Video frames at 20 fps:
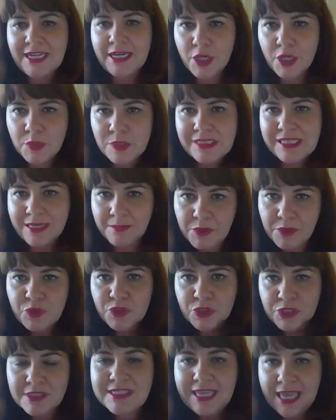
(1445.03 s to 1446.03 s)
of knows the
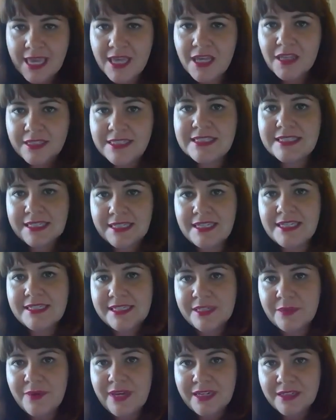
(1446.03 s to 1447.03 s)
emotion scale, it's an
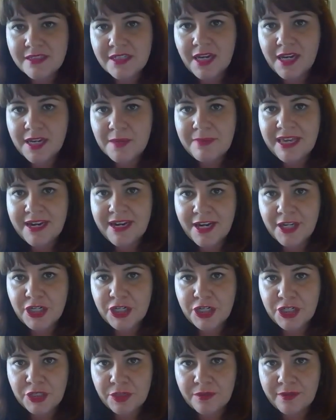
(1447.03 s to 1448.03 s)
easy way to talk about how
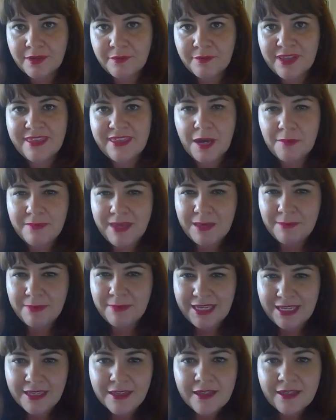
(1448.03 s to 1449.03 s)
you're doing without
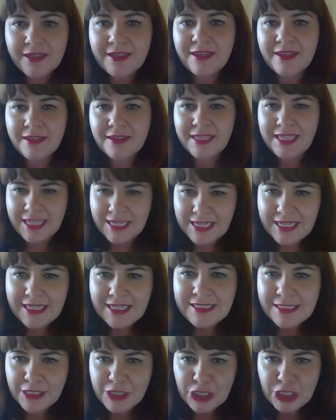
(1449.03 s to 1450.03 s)
maybe getting
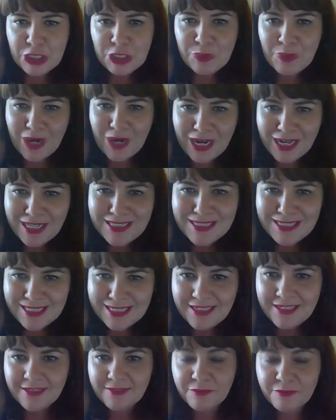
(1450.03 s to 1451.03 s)
into the nuance.
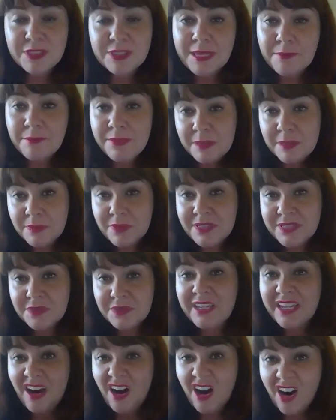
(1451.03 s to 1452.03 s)
And for some people, it's
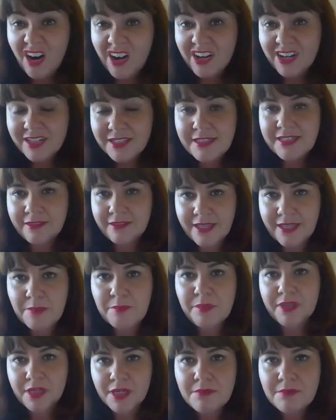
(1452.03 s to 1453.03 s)
really hard to label
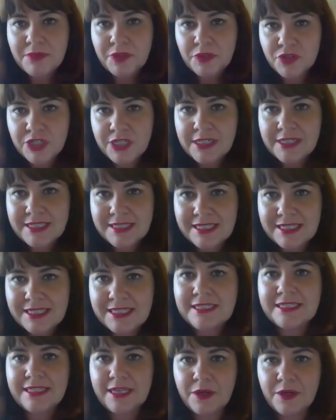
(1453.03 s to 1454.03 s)
their emotions. And
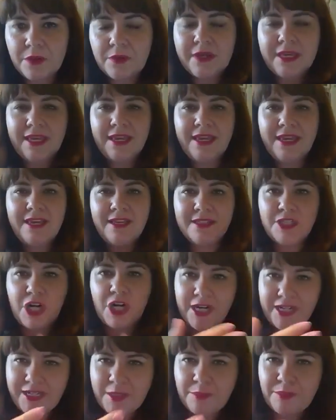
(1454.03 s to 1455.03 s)
so
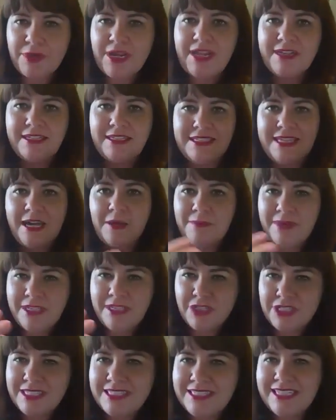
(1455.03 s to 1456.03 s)
starting to practice out by
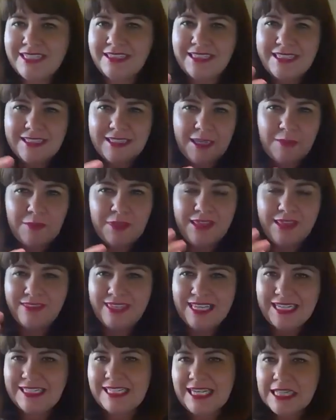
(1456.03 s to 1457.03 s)
just at least labeling the
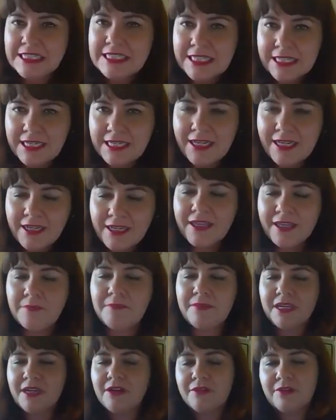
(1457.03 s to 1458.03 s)
intensity can
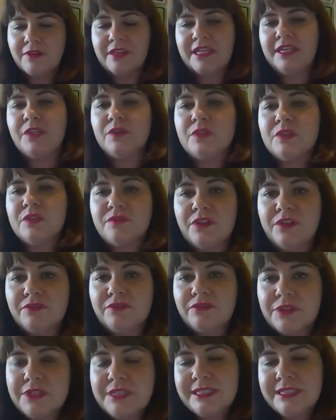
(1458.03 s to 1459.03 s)
be a really useful
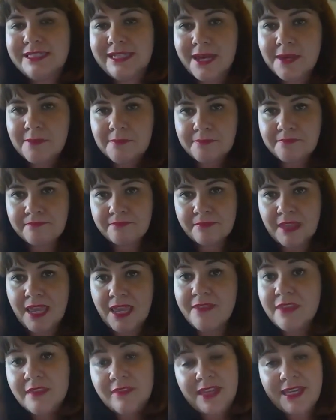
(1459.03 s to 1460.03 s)
first step. And
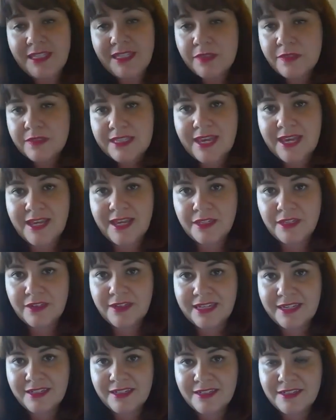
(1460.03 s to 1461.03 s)
then, like you said, you
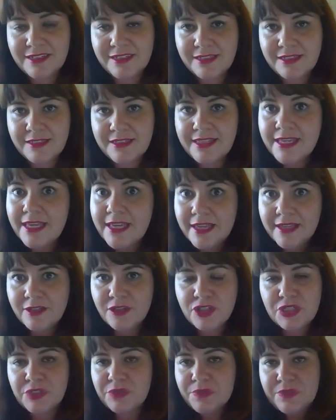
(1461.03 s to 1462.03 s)
can then
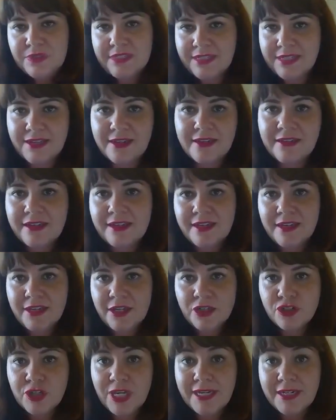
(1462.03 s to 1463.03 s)
choose to
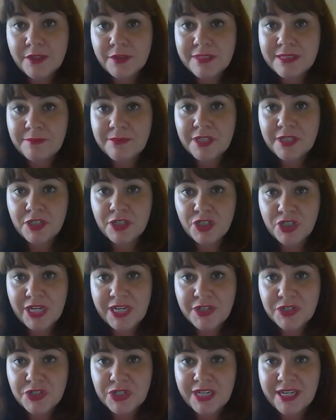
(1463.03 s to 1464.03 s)
try to do something to
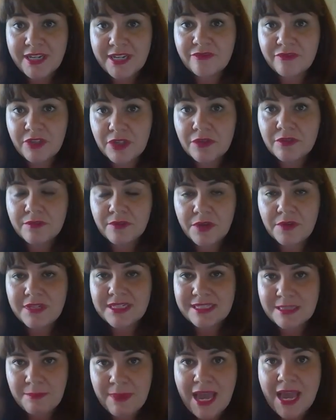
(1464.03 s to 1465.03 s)
change it if you notice
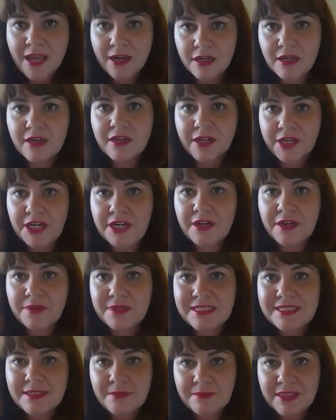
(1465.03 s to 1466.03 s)
a pattern or you
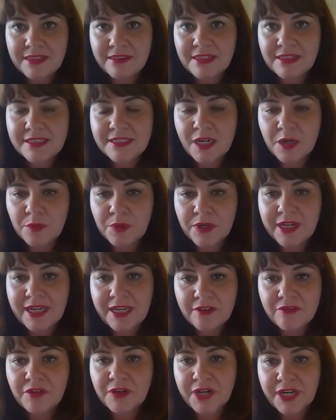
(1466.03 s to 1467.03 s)
notice something that's not
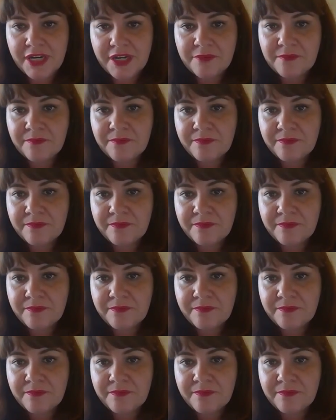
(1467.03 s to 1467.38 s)
working for you.